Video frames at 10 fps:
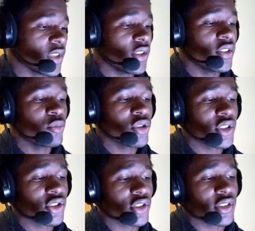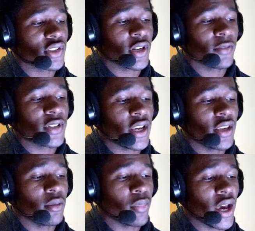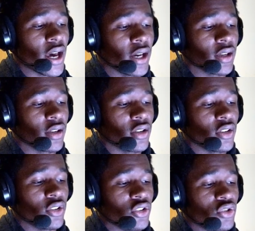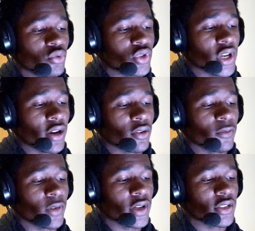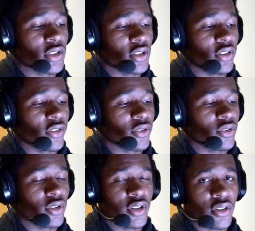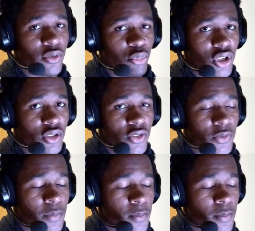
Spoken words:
In this position, instead of taking back, you sacrifice another piece.